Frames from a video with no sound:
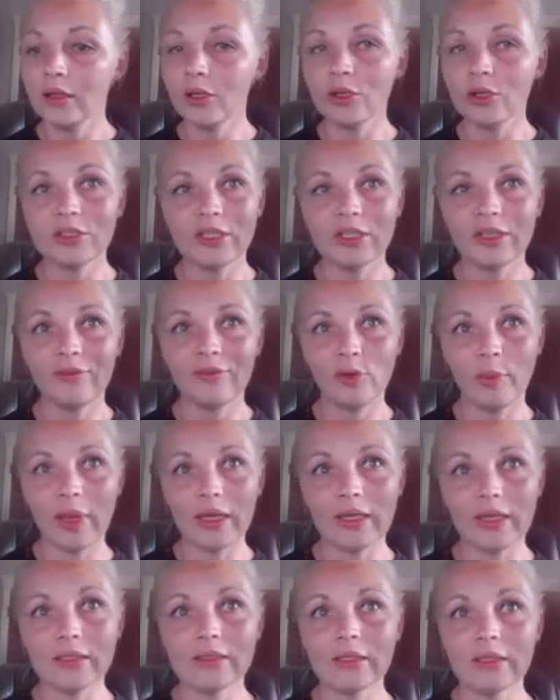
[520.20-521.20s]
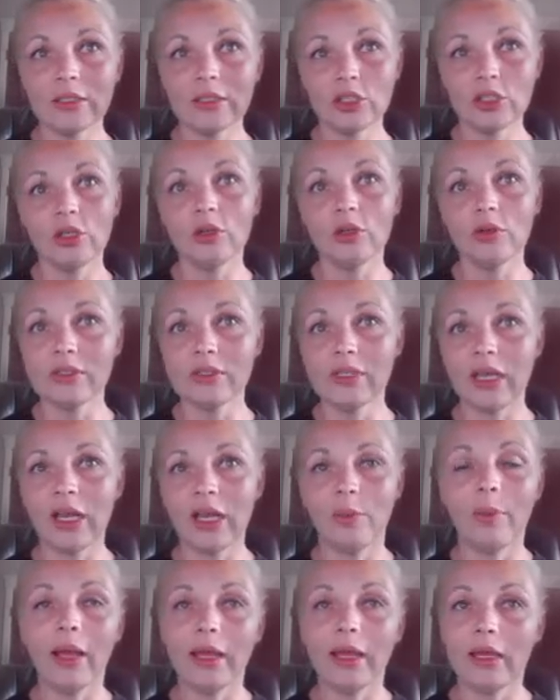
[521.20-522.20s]
Nurse informaticists should use
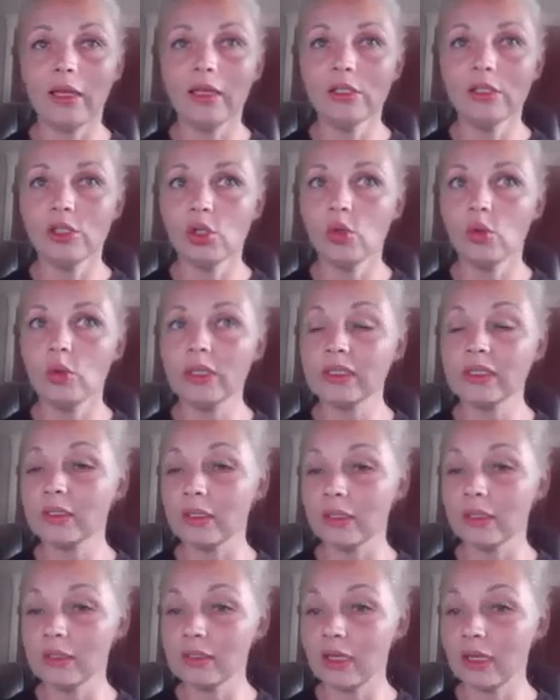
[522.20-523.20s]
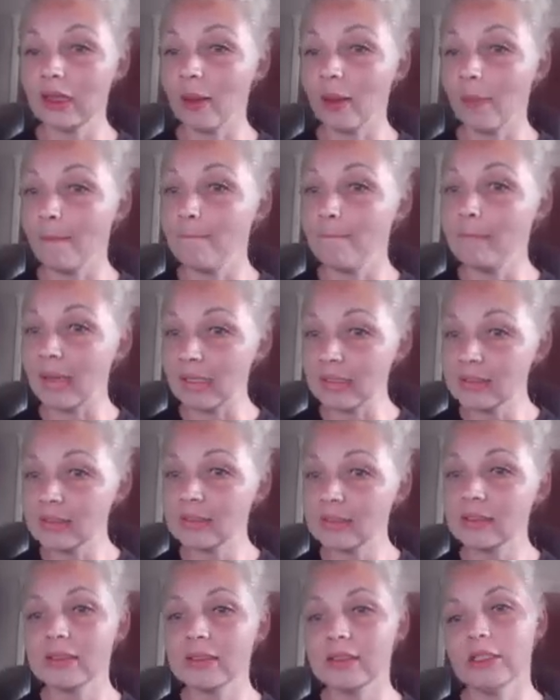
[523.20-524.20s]
data mining to assist in the best
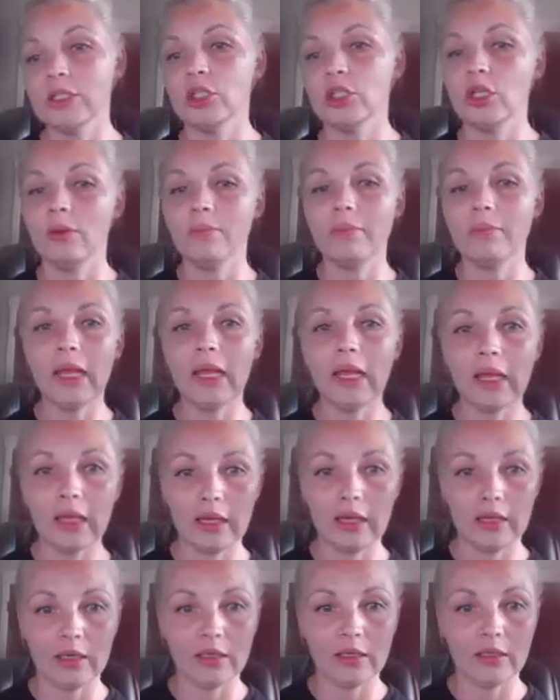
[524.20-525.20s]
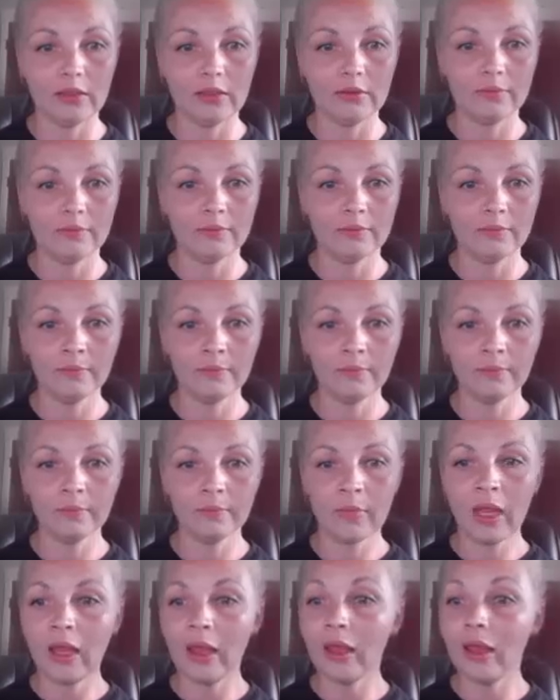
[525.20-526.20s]
decision-making.
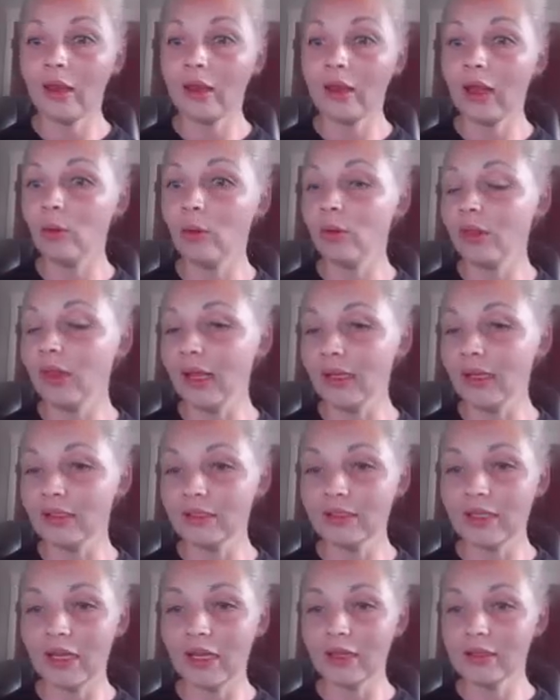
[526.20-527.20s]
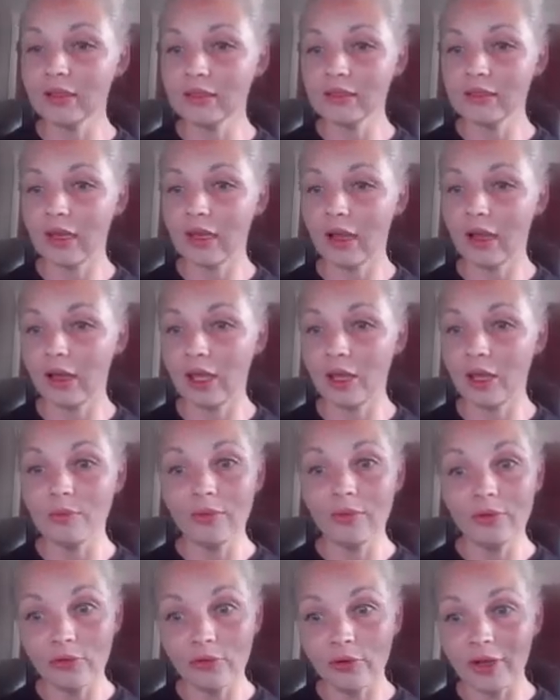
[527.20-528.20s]
And I would like to take this
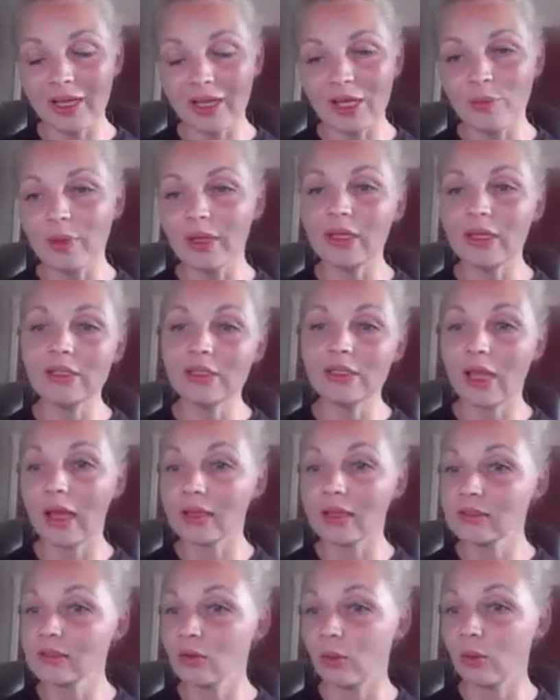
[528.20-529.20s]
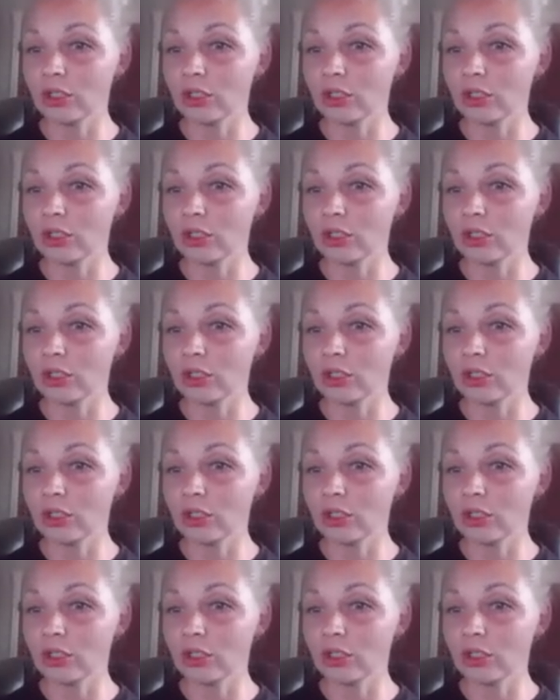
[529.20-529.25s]
time for anybody to ask